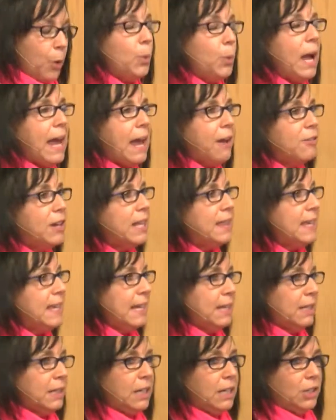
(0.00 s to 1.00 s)
Well,
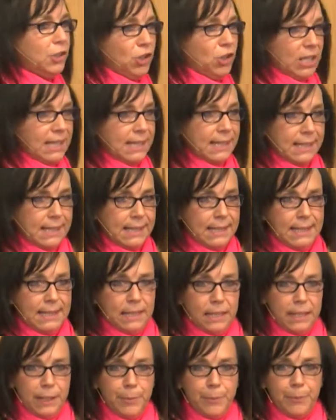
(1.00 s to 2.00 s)
everything Jesus
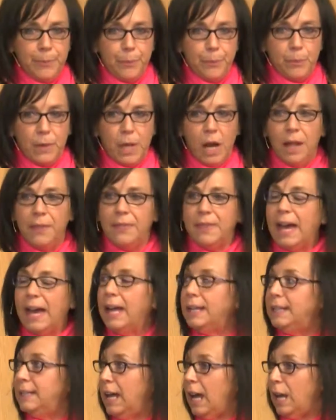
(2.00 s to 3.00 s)
did on
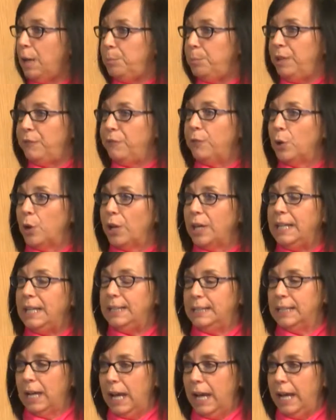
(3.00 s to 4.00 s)
that night before
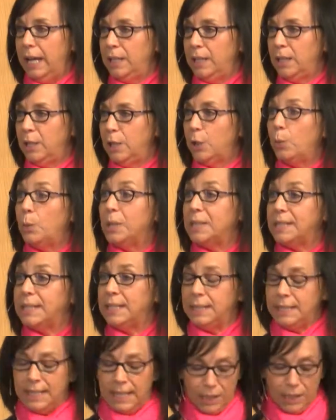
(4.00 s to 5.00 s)
he died was
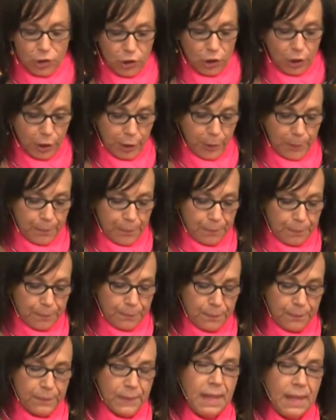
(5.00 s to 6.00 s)
intentional.
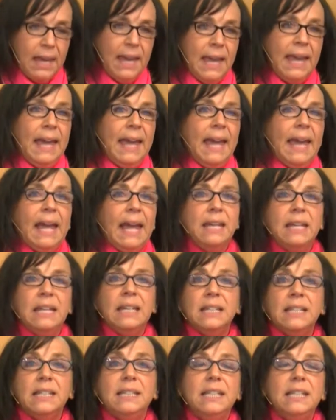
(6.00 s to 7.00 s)
And
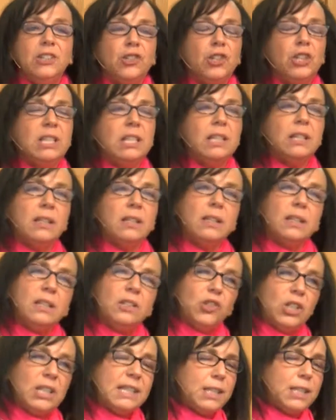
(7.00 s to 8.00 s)
in addition to
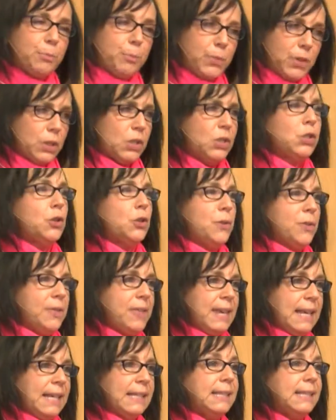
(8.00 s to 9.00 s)
just some certain
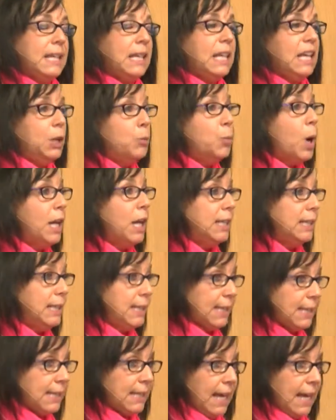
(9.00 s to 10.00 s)
things that he wanted
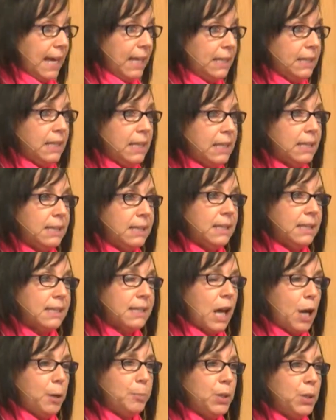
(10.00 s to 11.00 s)
to say to his
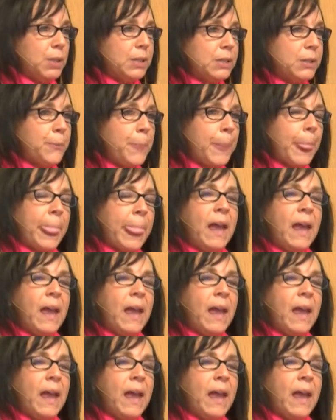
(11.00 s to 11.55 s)
disciples,